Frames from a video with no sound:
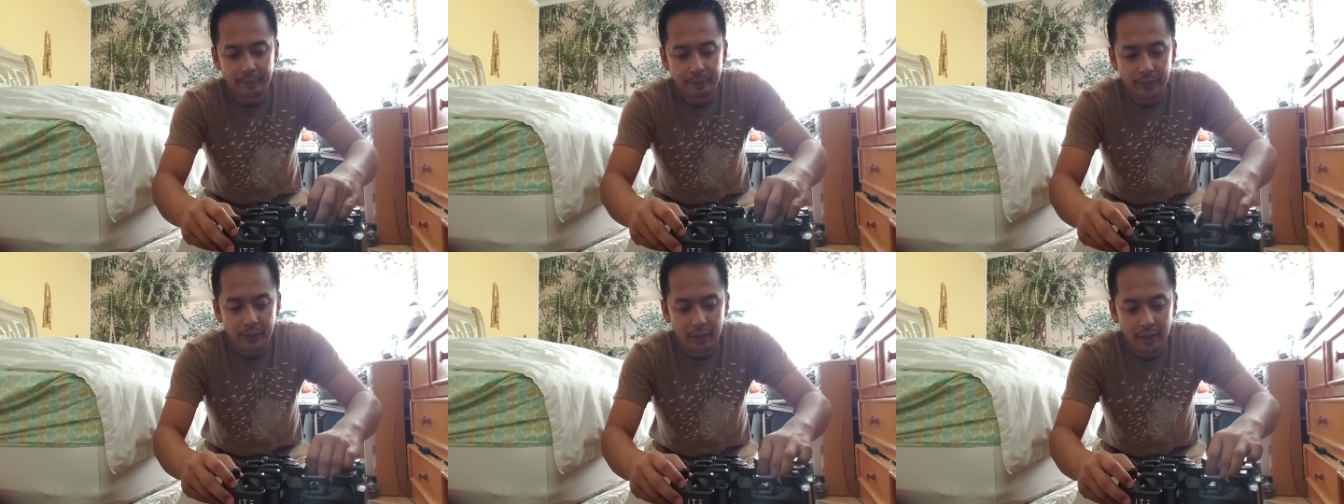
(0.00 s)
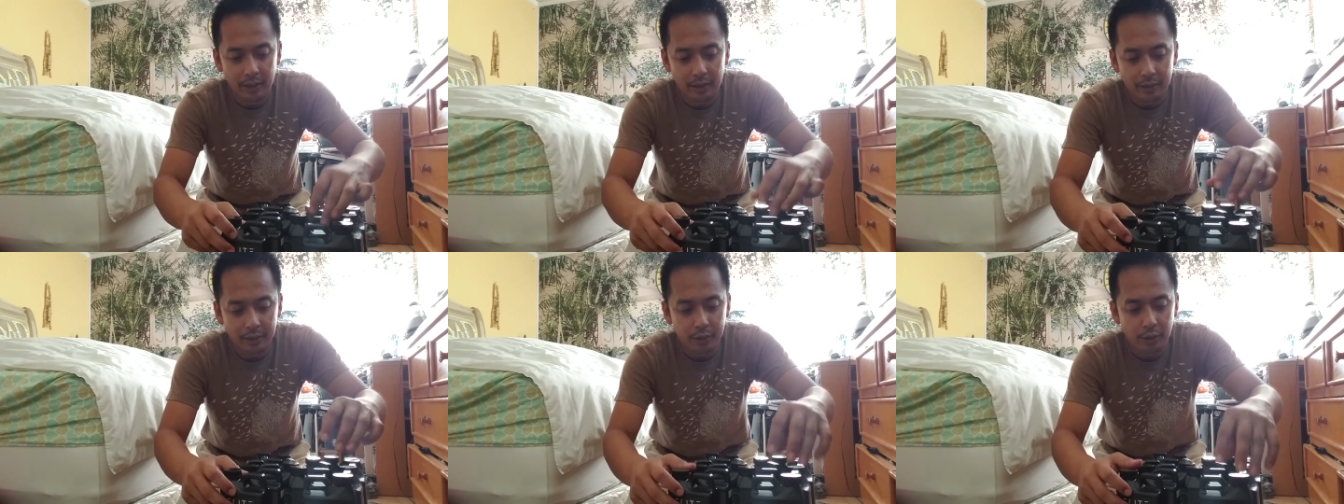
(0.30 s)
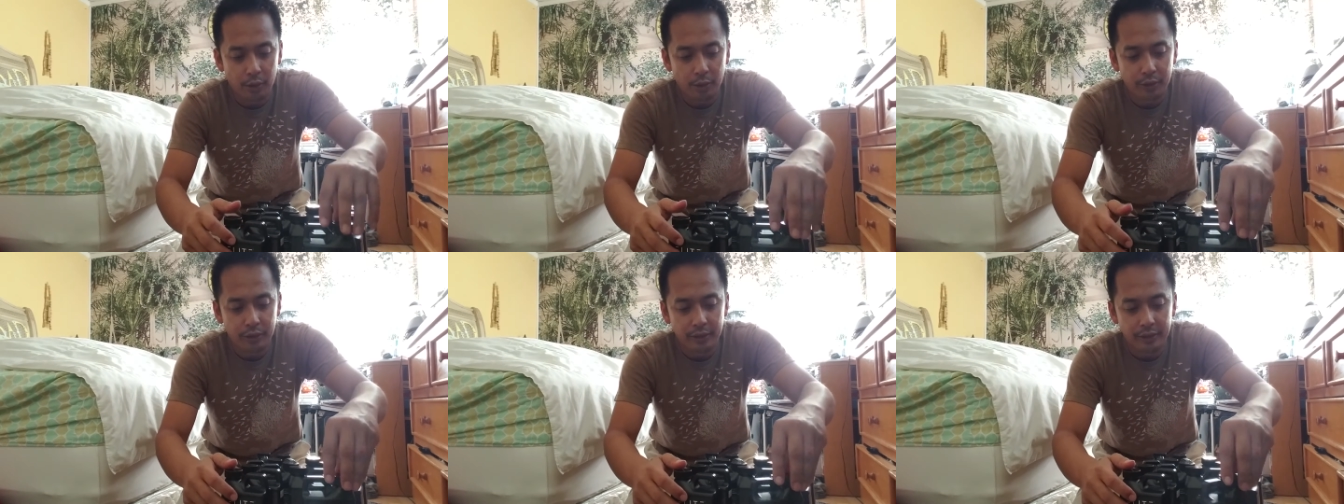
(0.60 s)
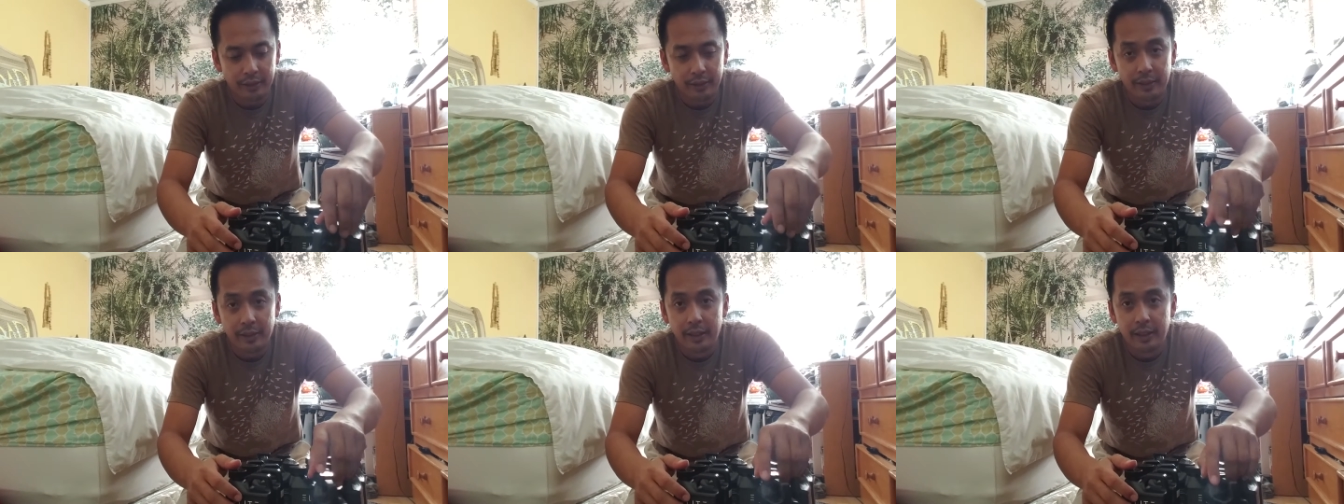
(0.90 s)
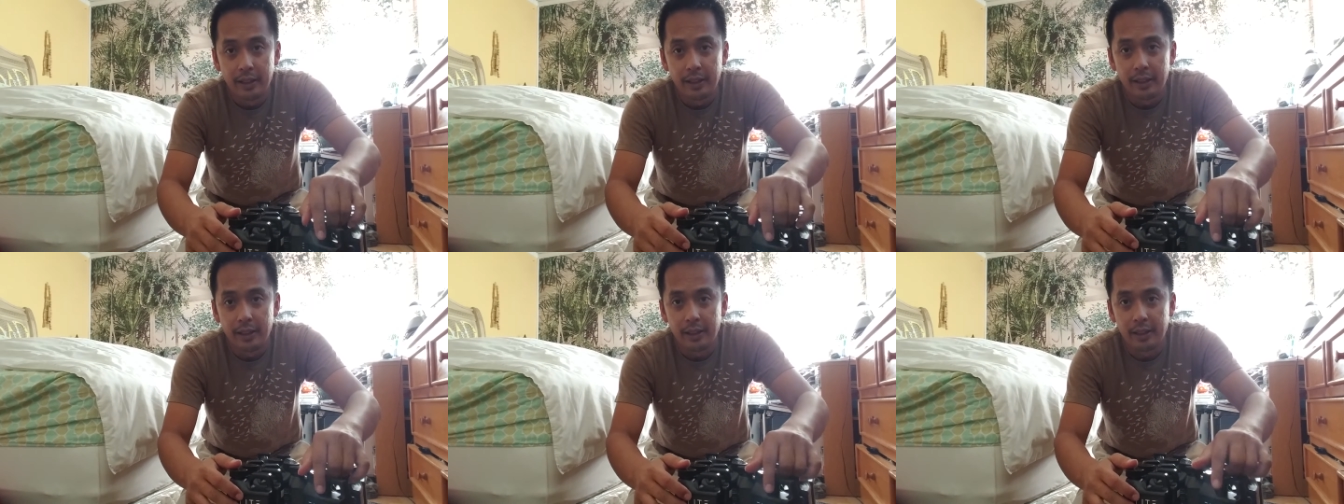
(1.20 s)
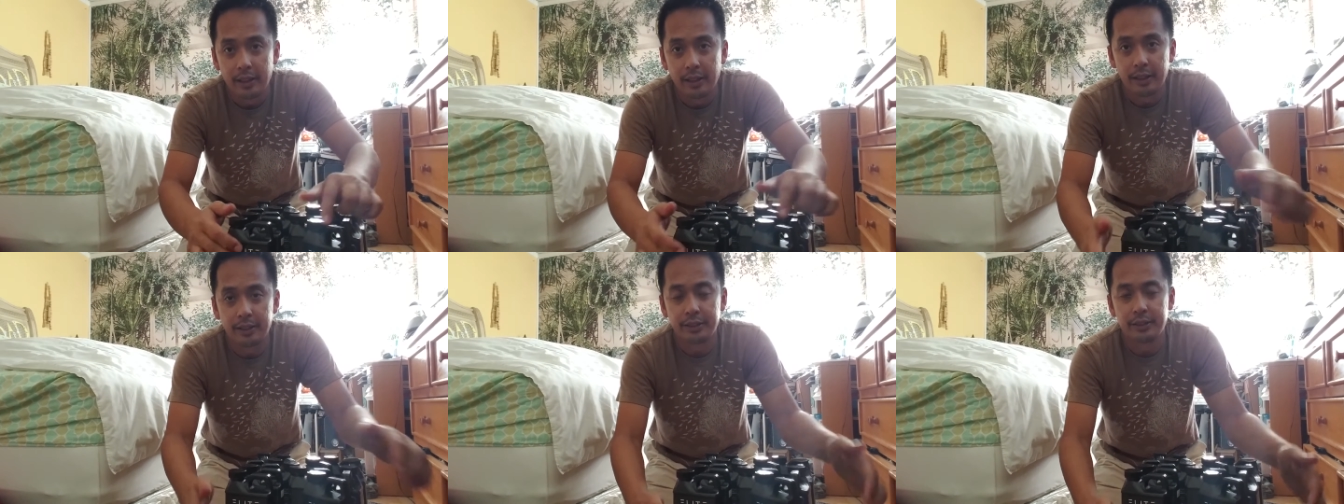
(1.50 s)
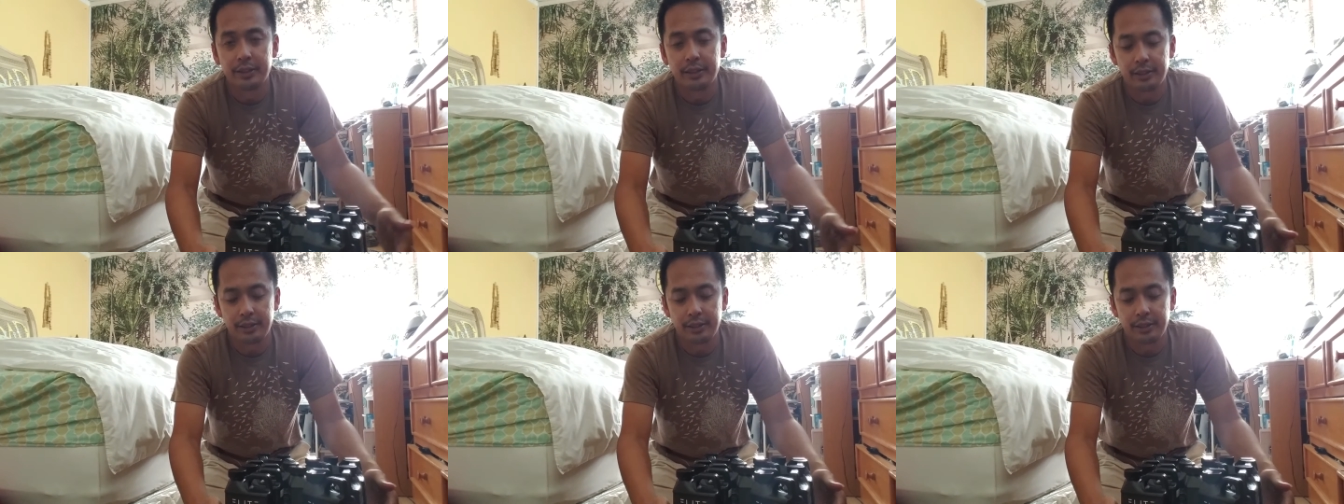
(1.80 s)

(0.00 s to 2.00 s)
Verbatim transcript: uh, Gardening uh,